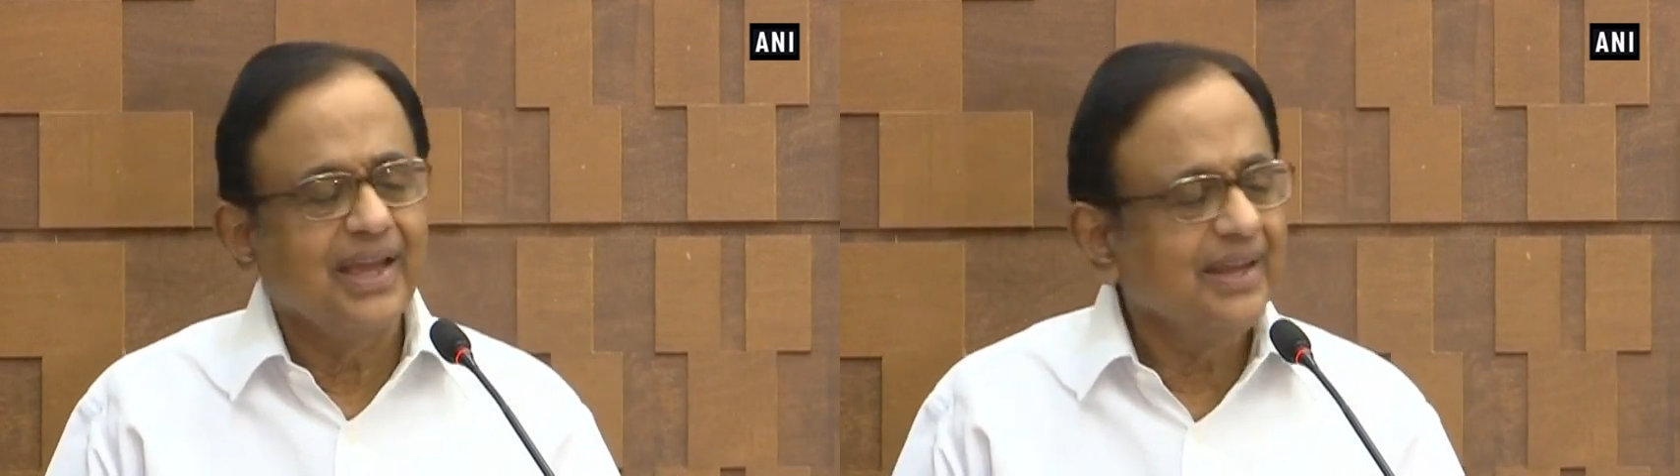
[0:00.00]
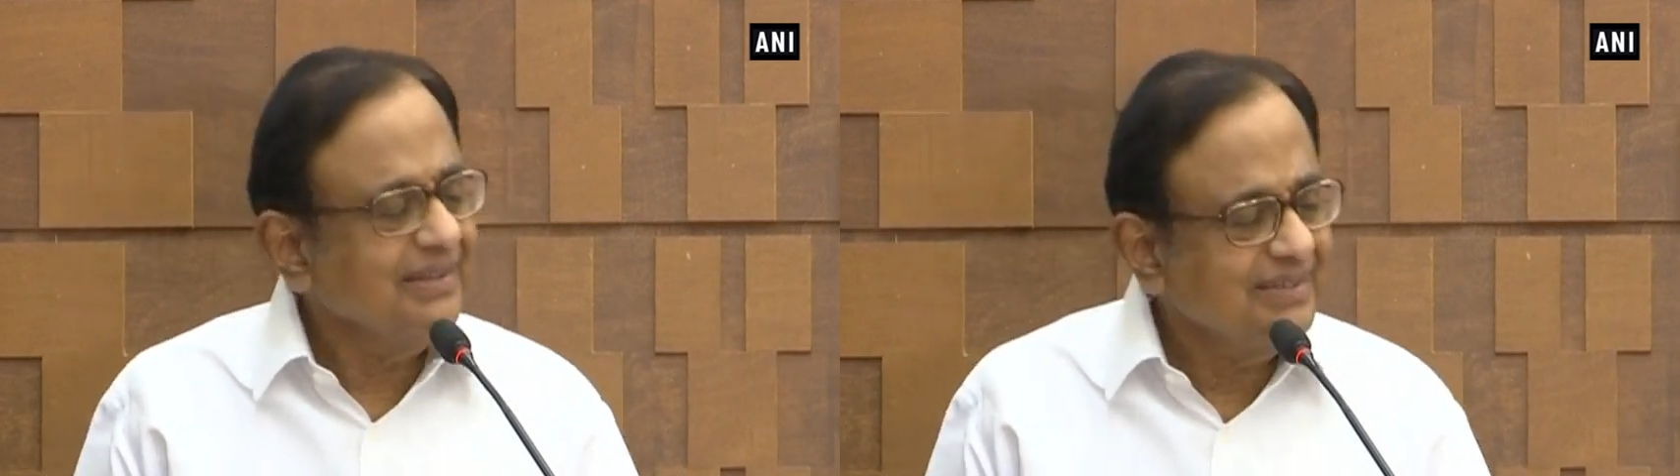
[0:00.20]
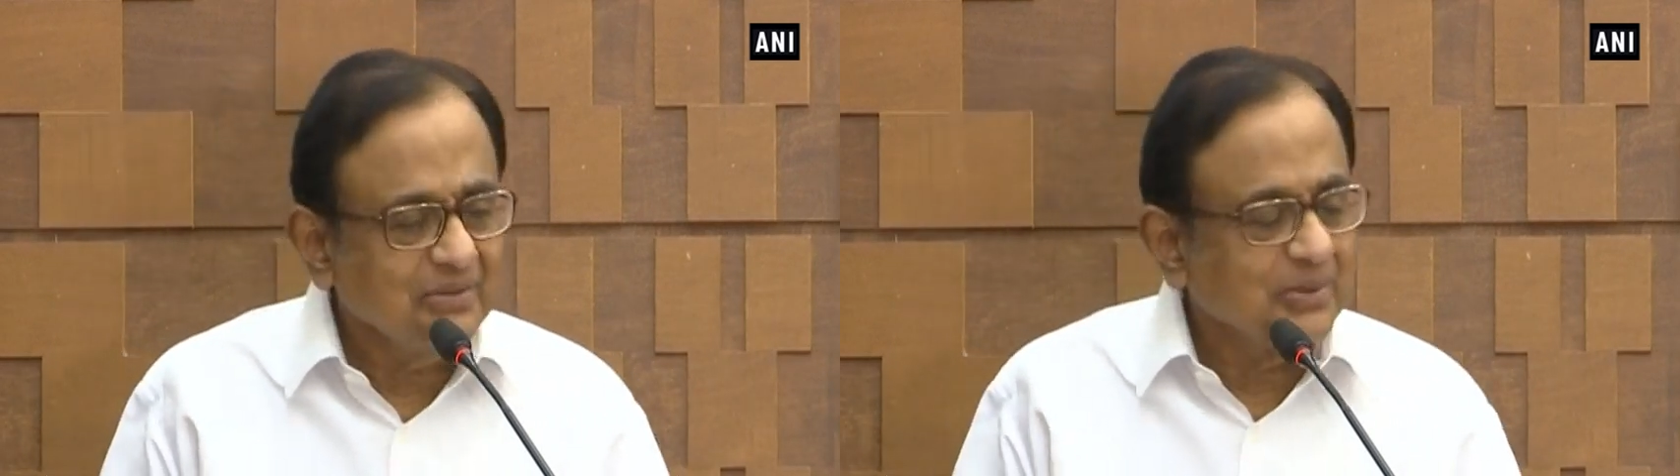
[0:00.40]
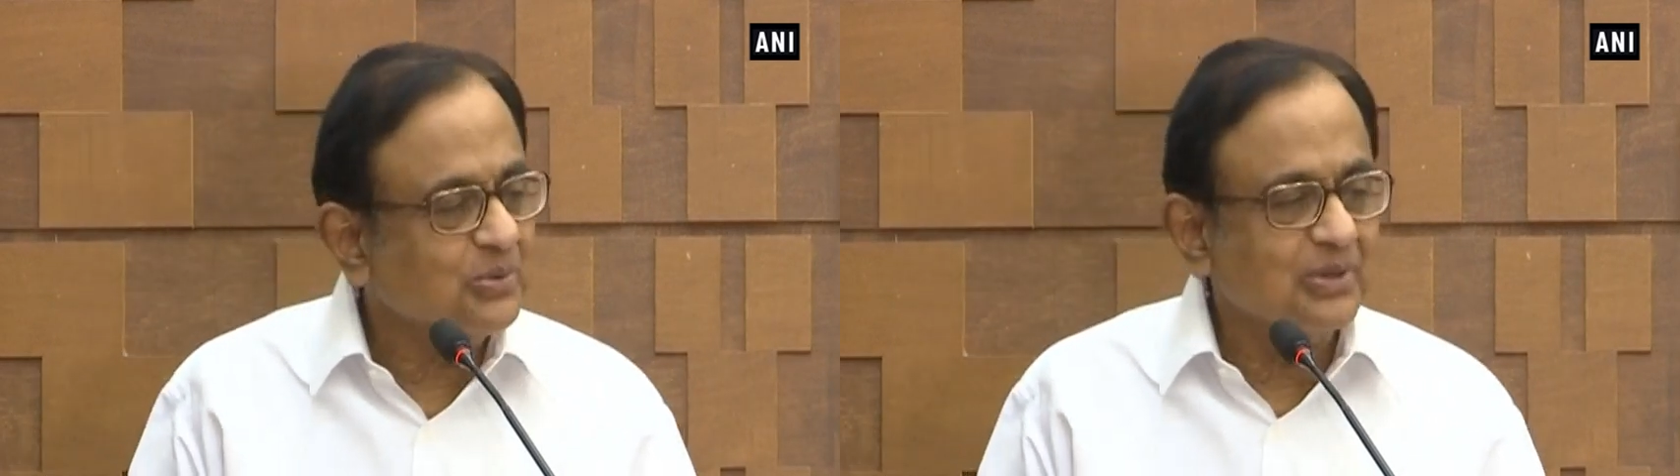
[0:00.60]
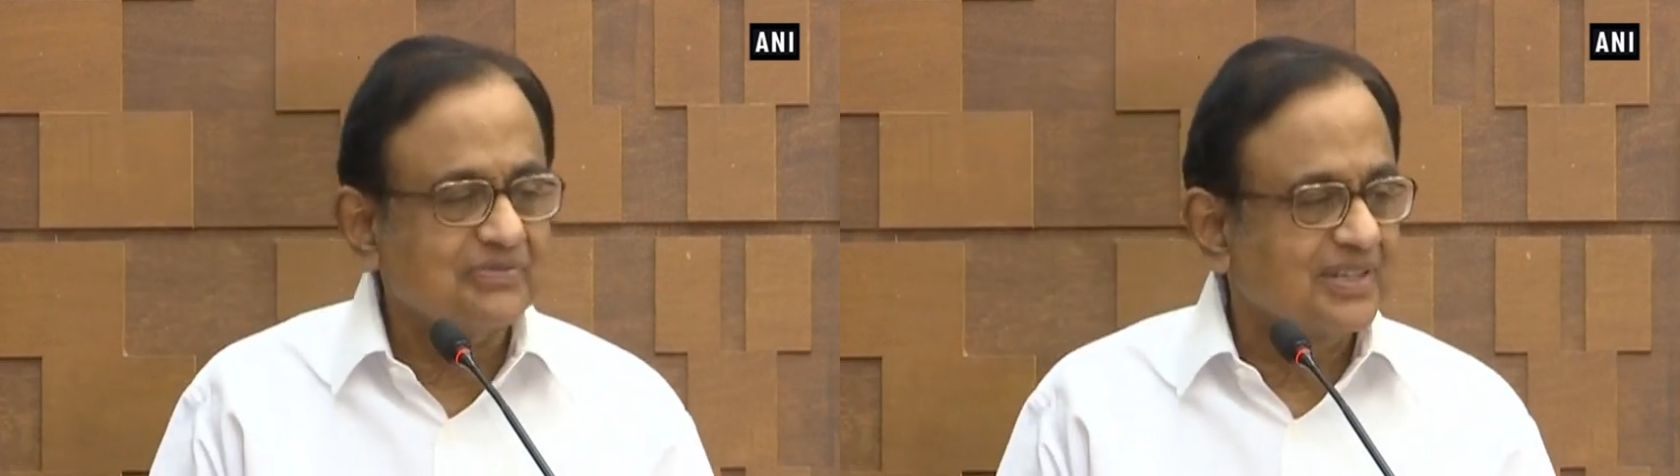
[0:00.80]
Anything we
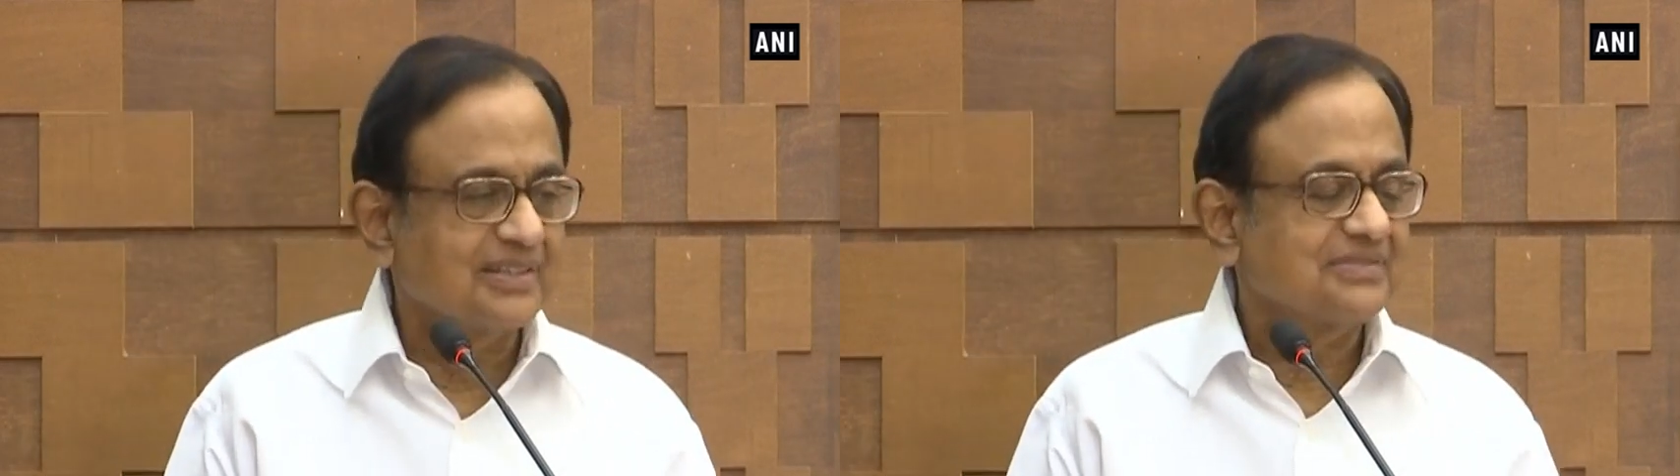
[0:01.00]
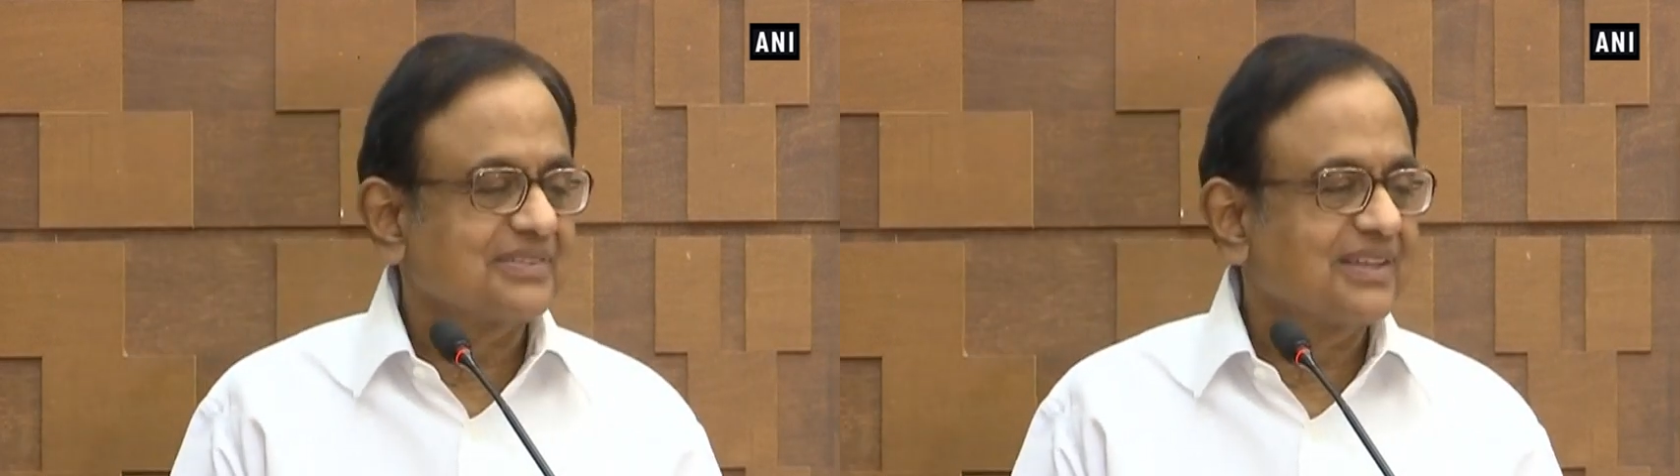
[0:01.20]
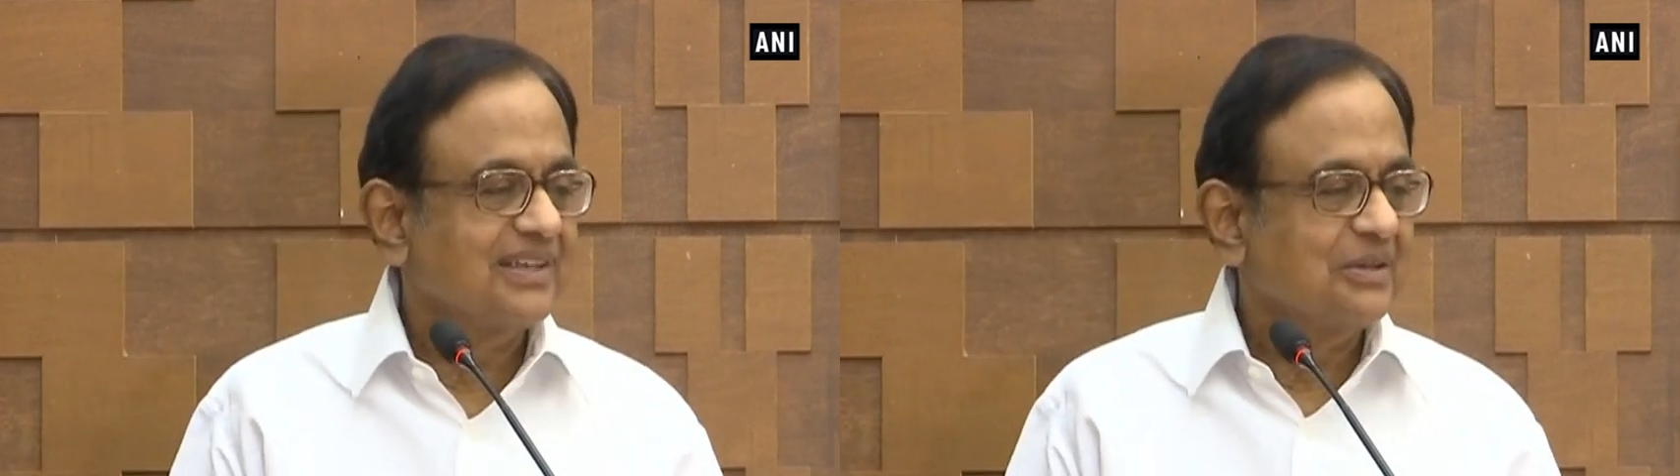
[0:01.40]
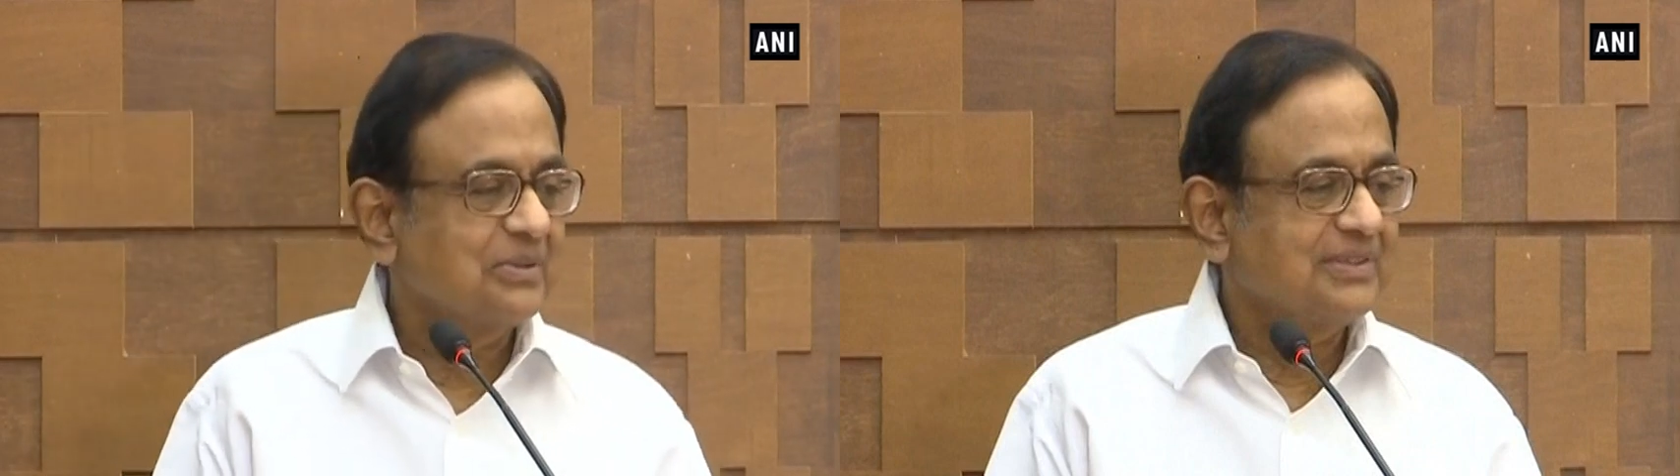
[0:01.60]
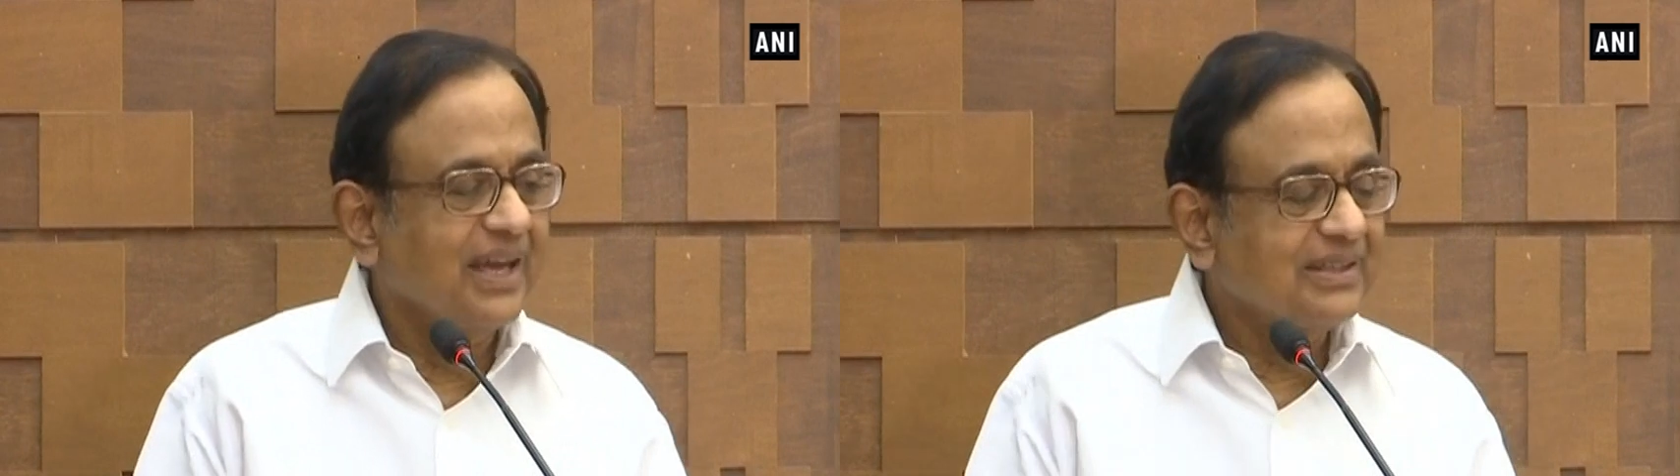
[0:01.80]
could have done.
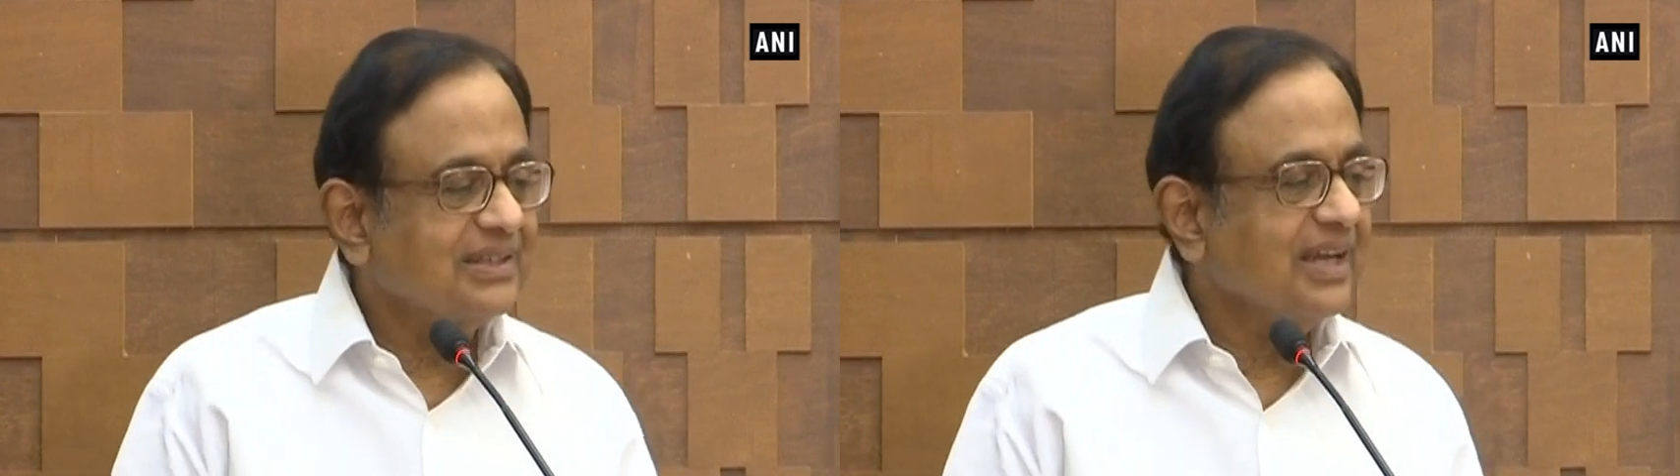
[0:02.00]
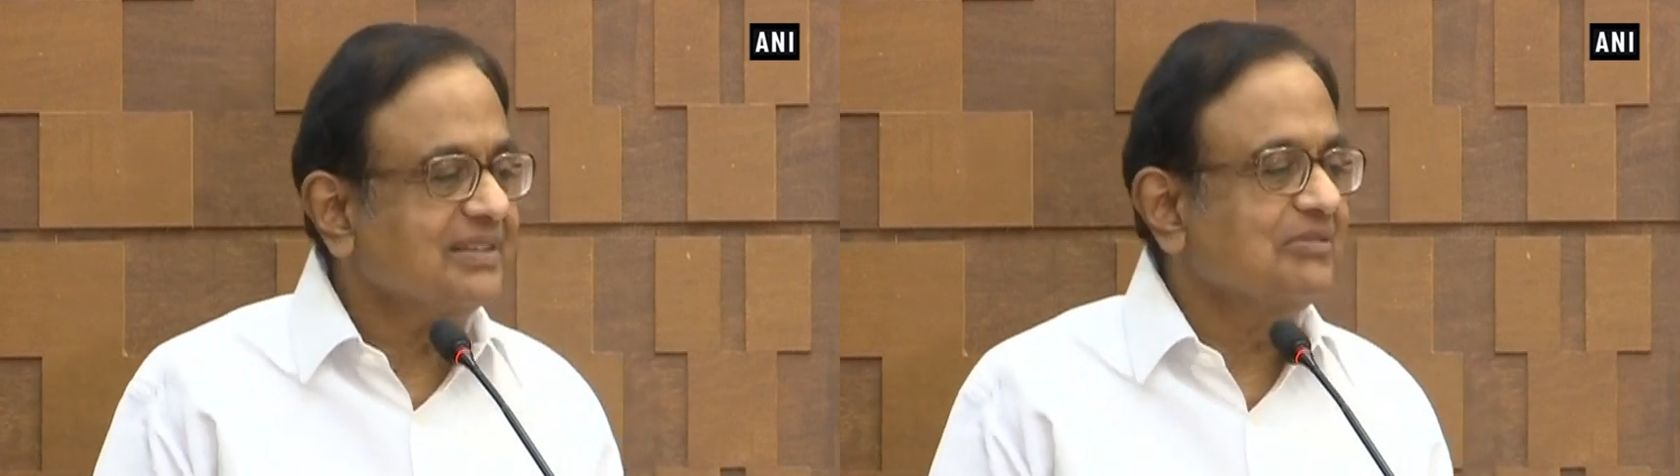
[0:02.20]
With that kind